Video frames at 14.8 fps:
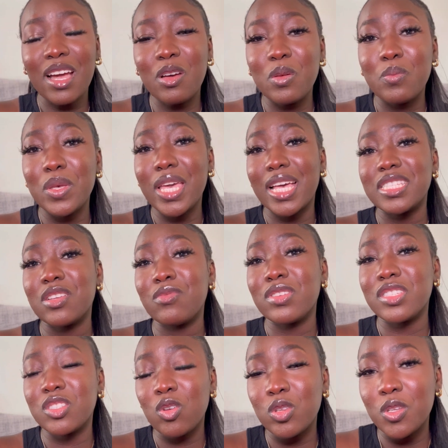could be as a
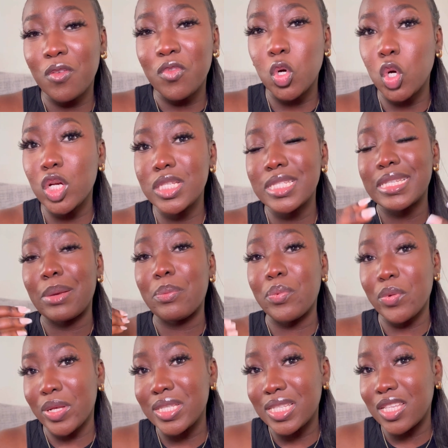result of God
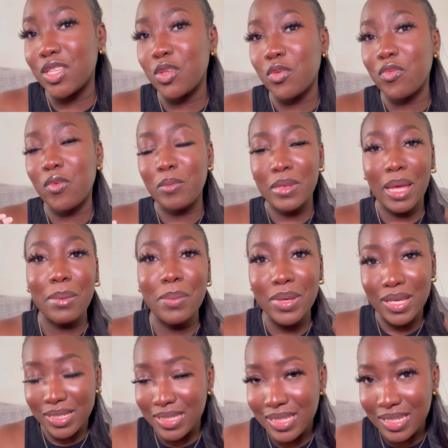separating you from that
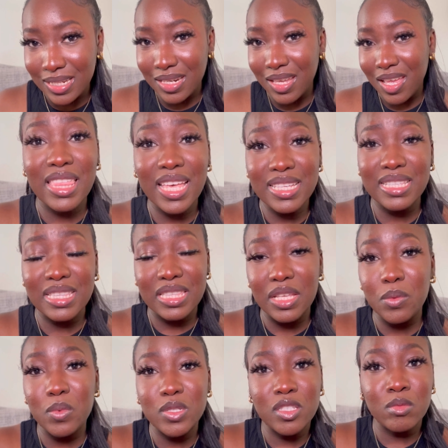person. That's the
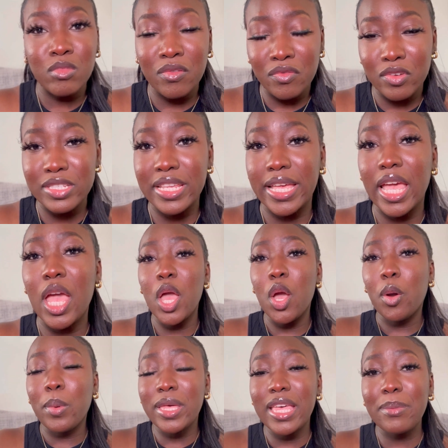thing with some of us. Like,
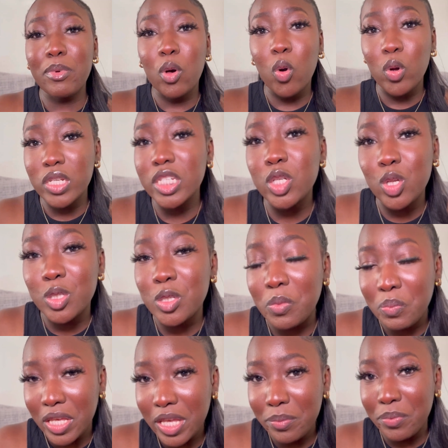we keep holding on to
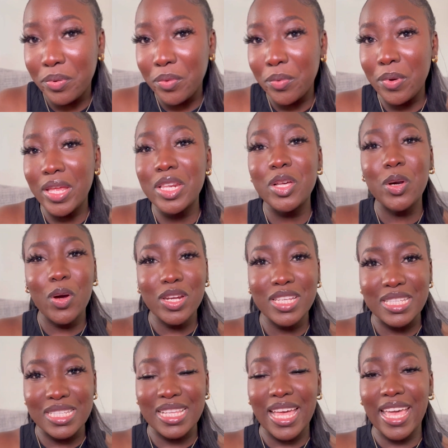people when God
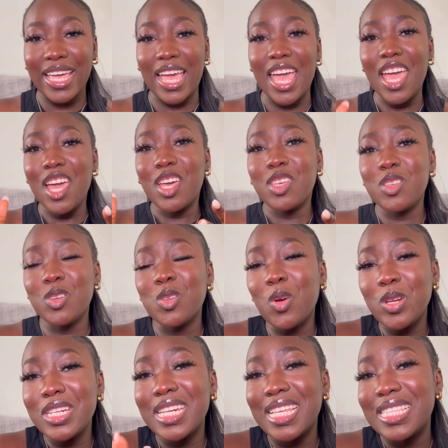is like, you
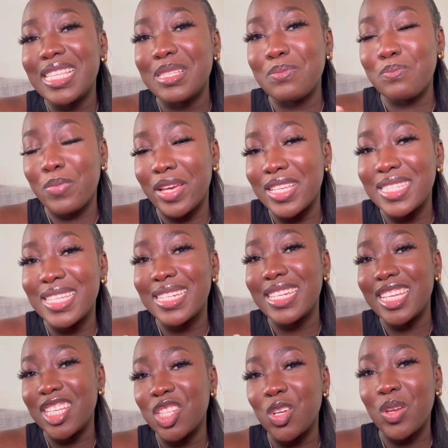don't need this person
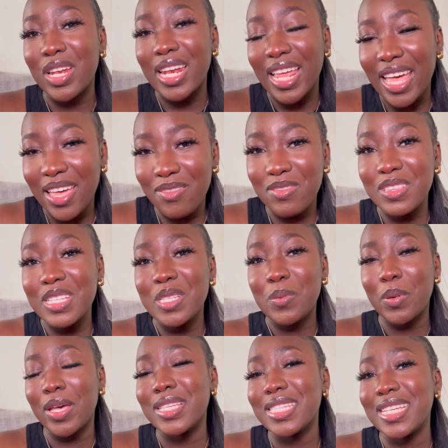in your life. This
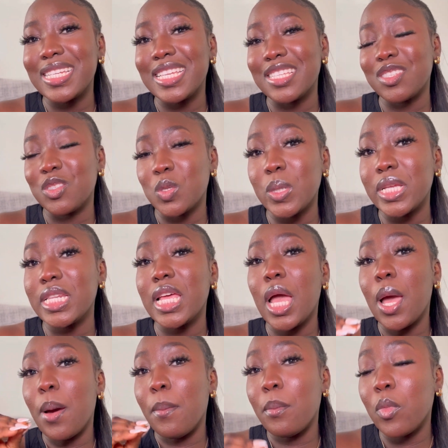person is doing
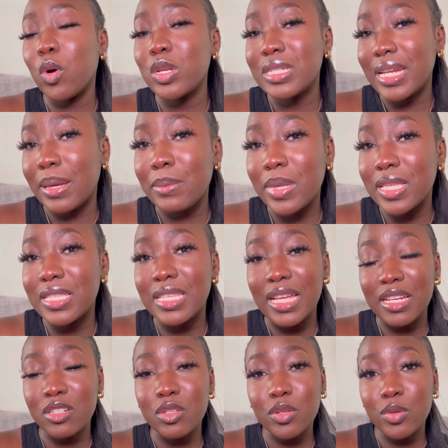more damage
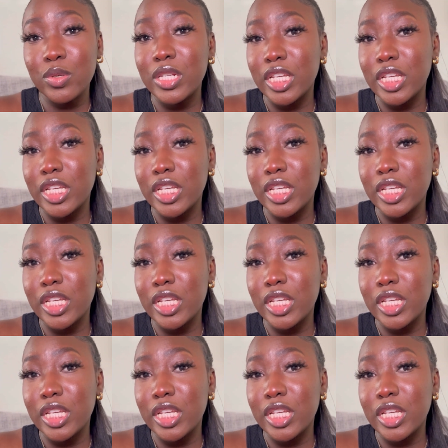than good.